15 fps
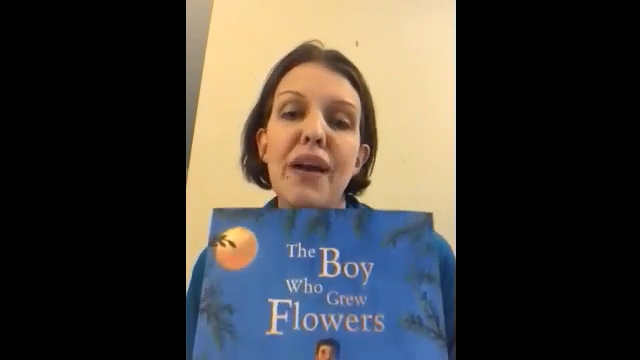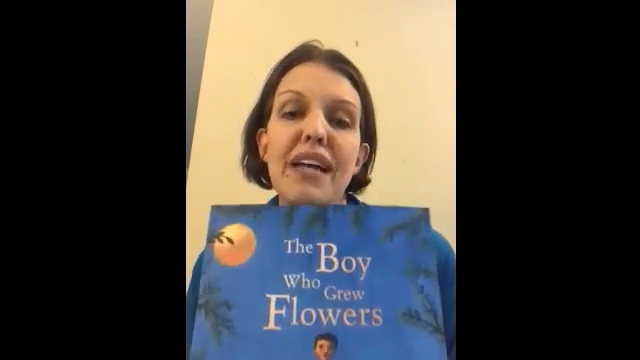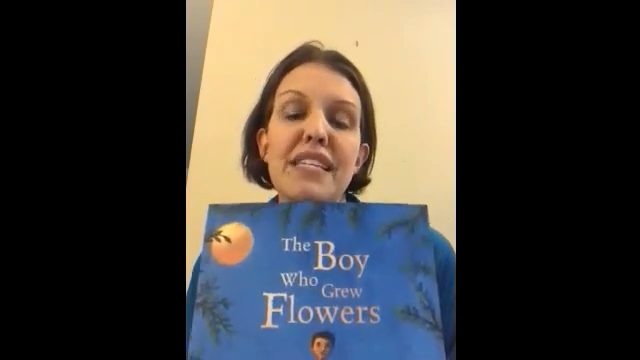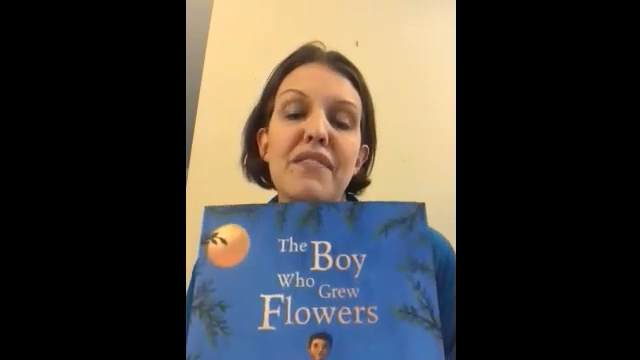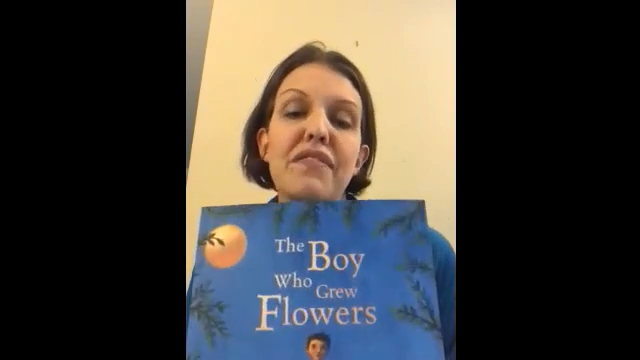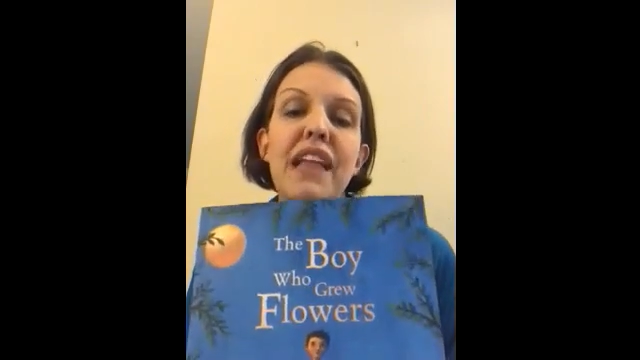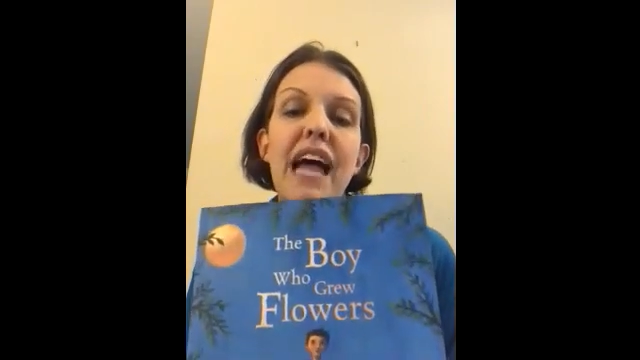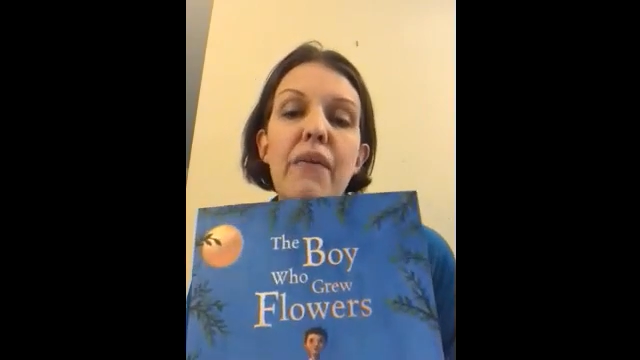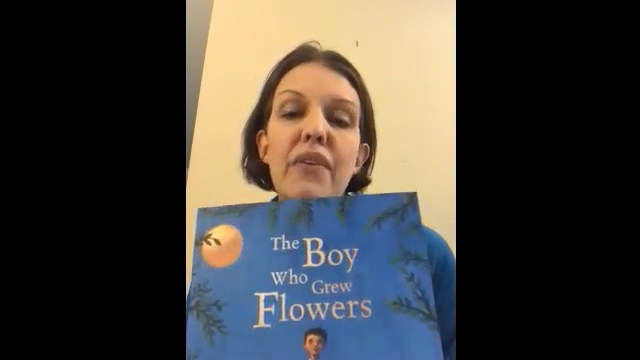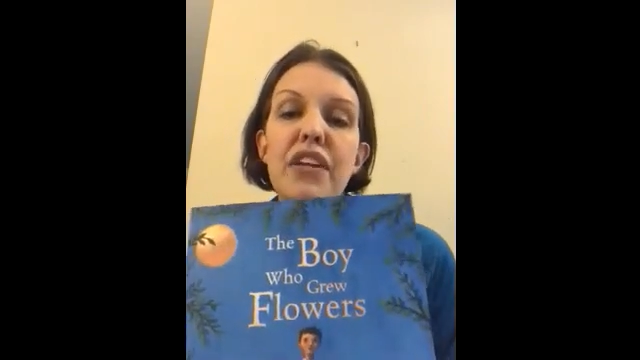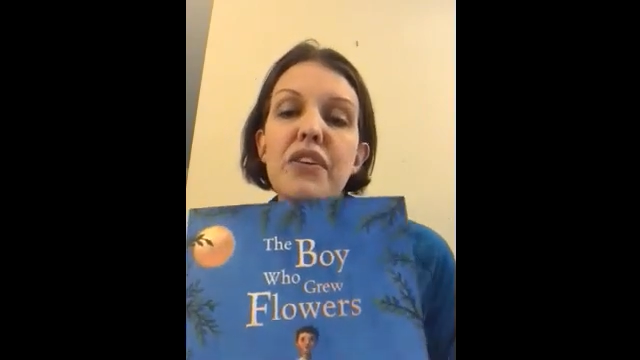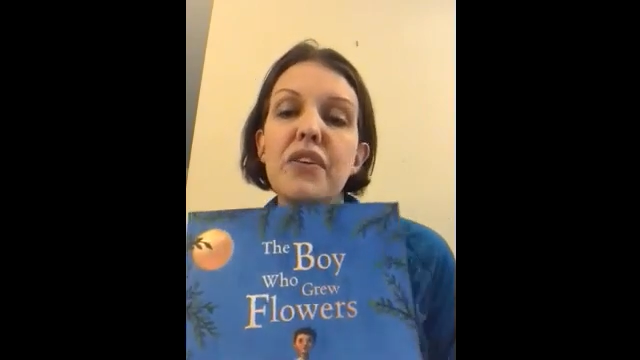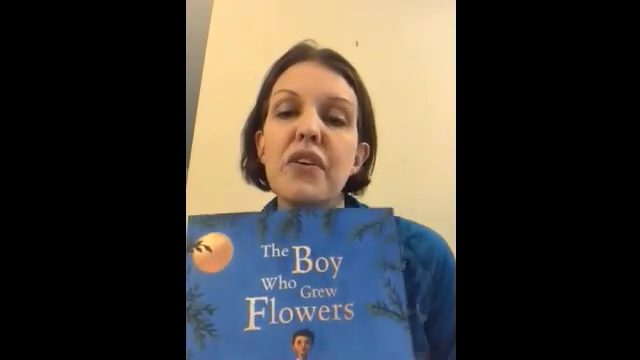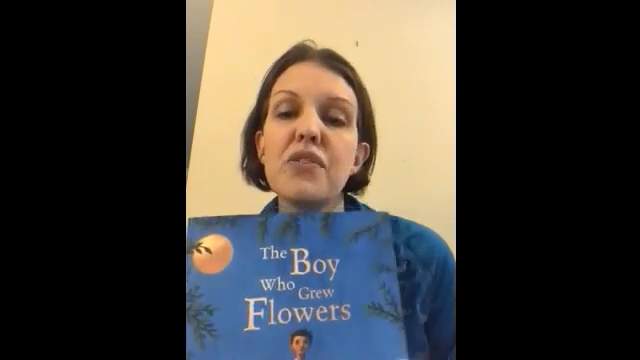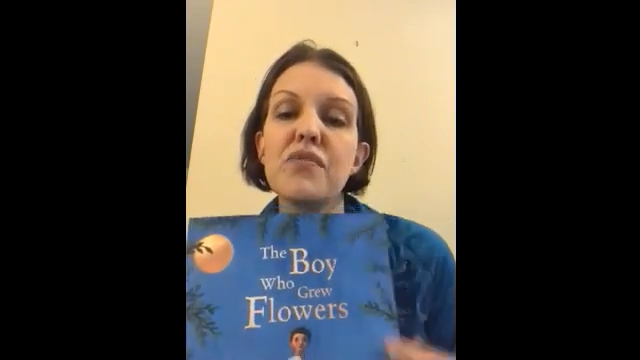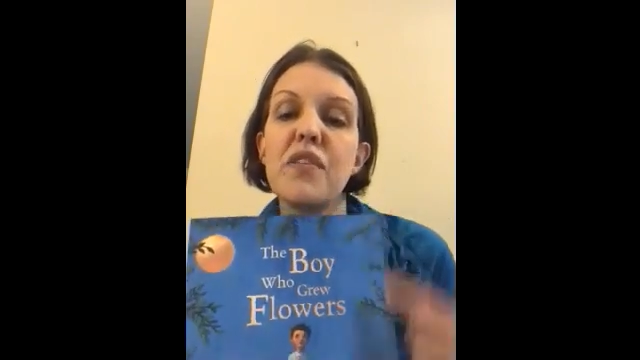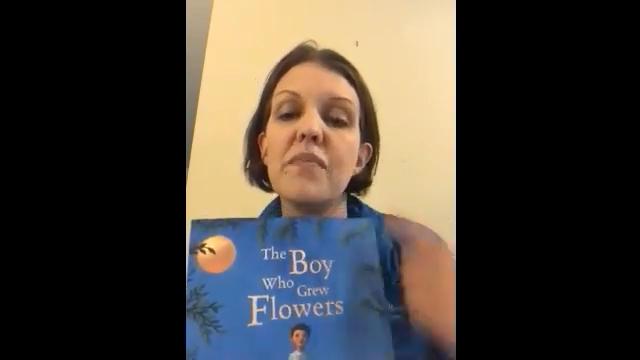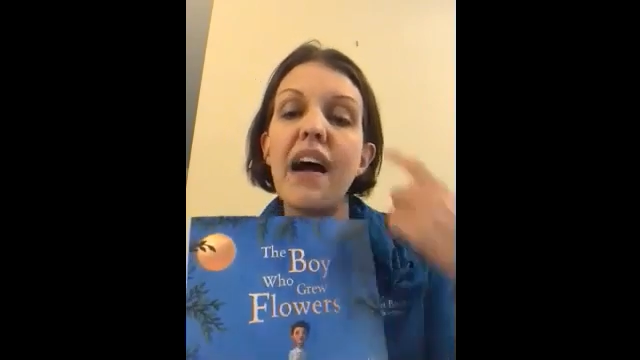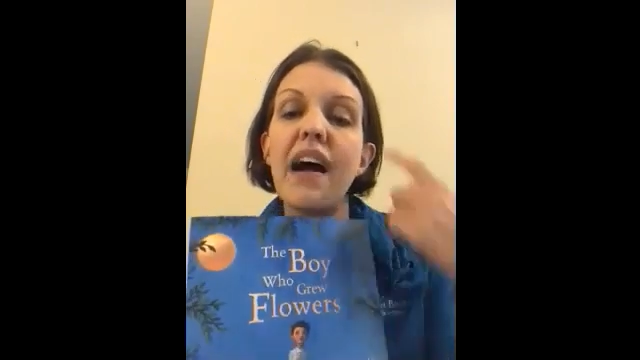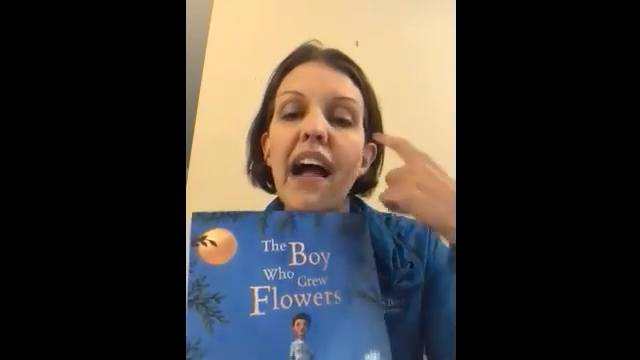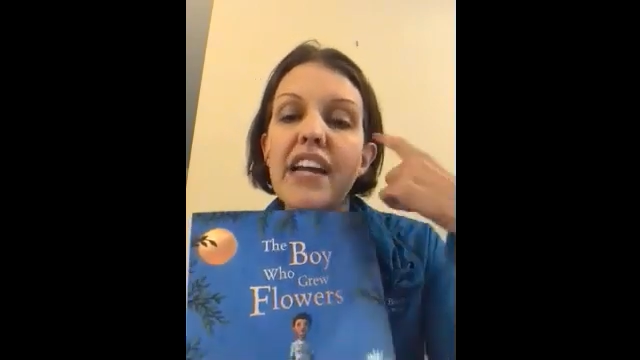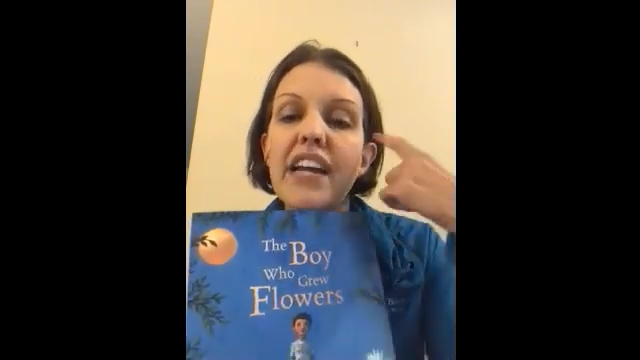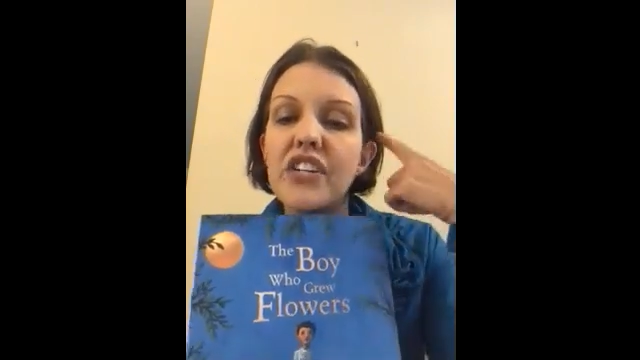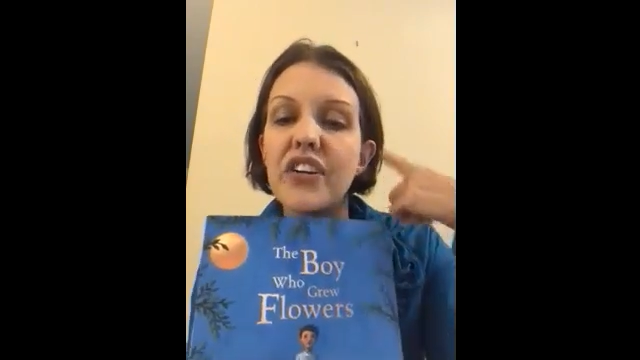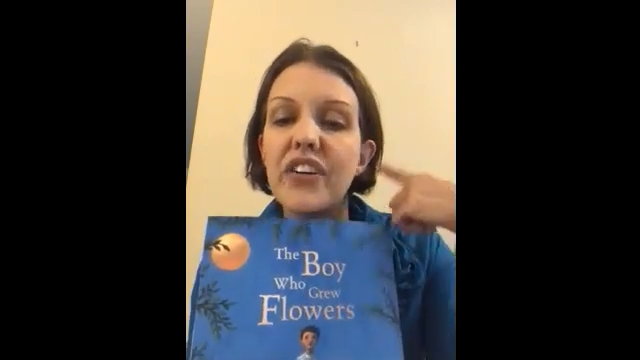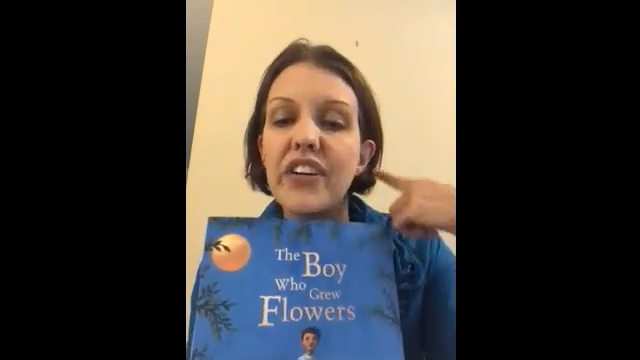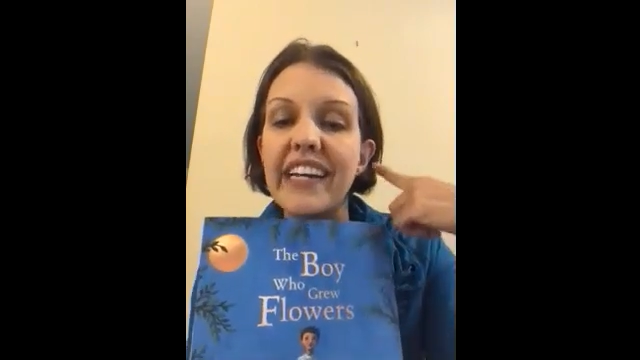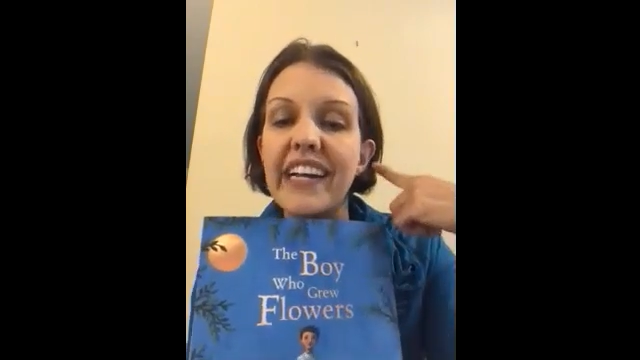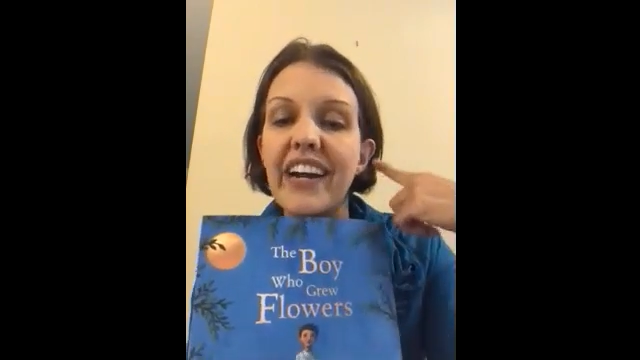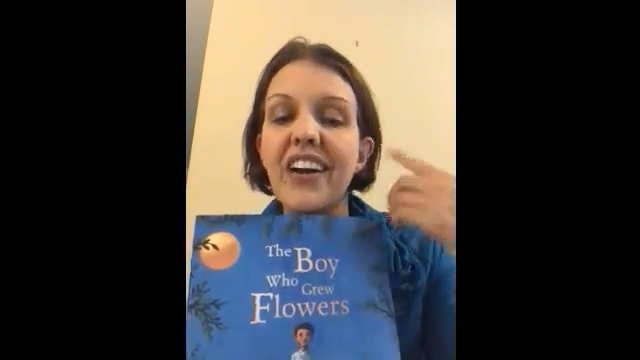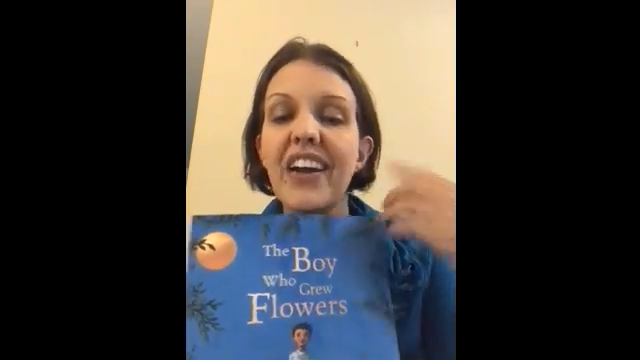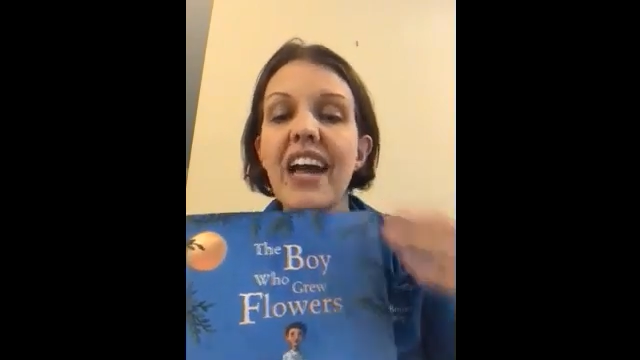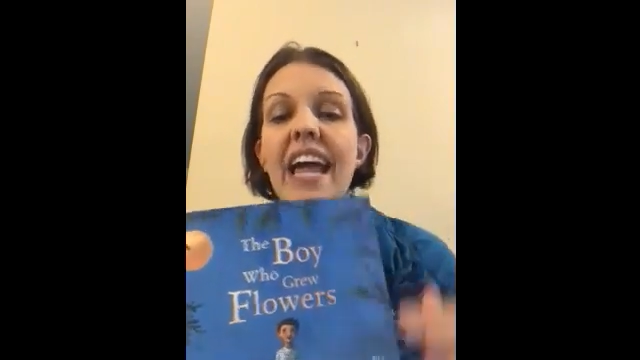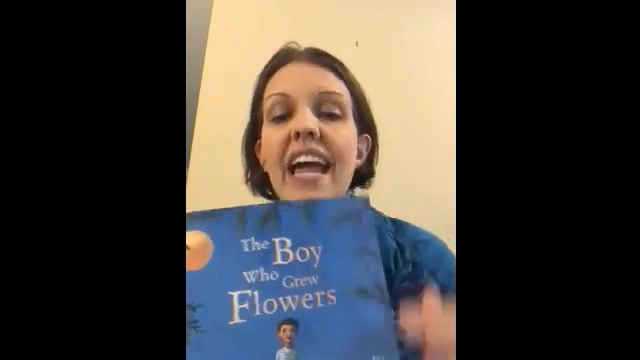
has a flower that grows from behind her ear.